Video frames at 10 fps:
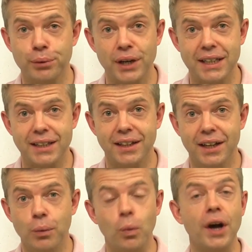break
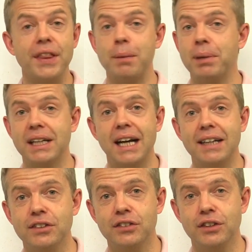why they played a
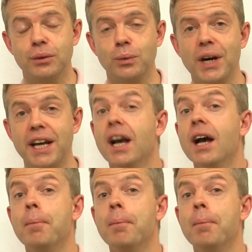a certain way.